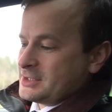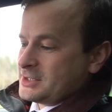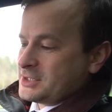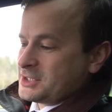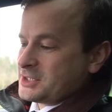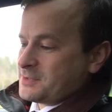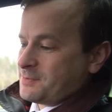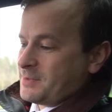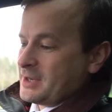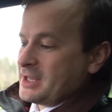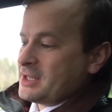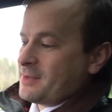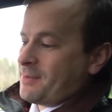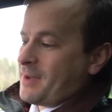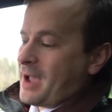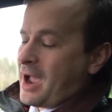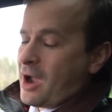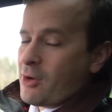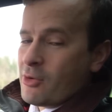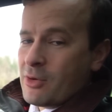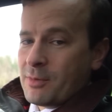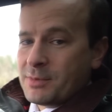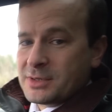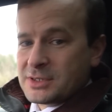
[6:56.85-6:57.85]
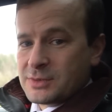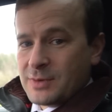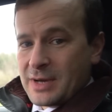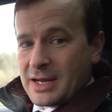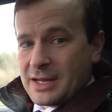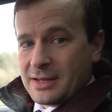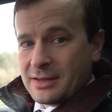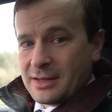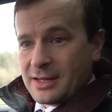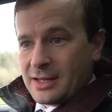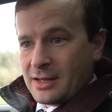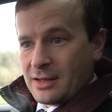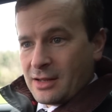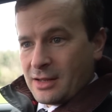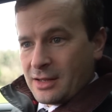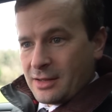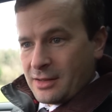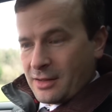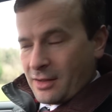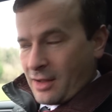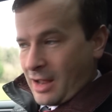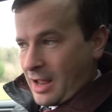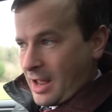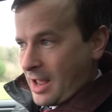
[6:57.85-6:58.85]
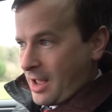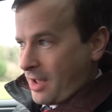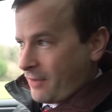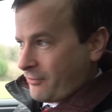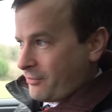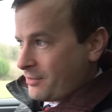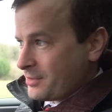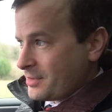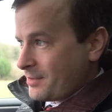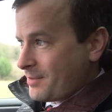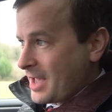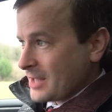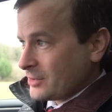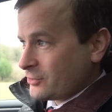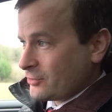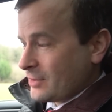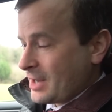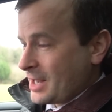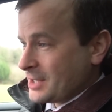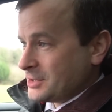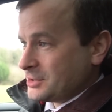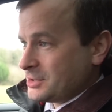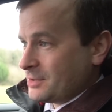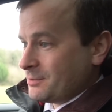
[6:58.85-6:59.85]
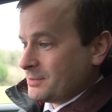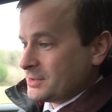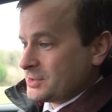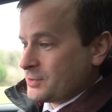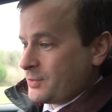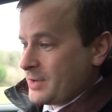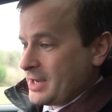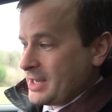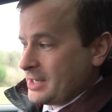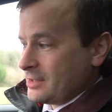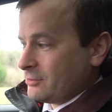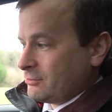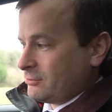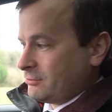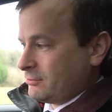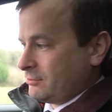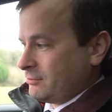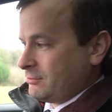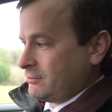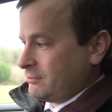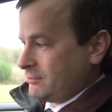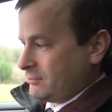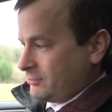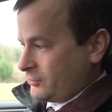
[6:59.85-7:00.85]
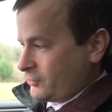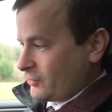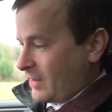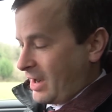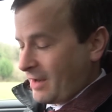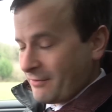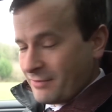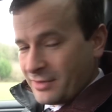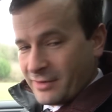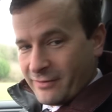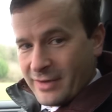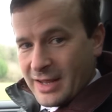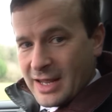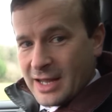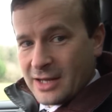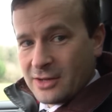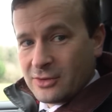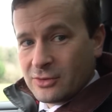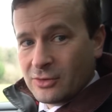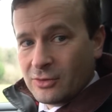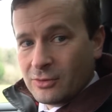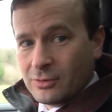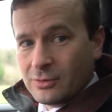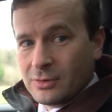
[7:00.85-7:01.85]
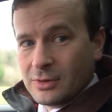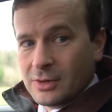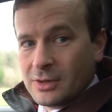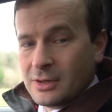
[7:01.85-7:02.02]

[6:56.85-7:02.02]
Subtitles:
split the power between from the petrol engine between driving the vehicle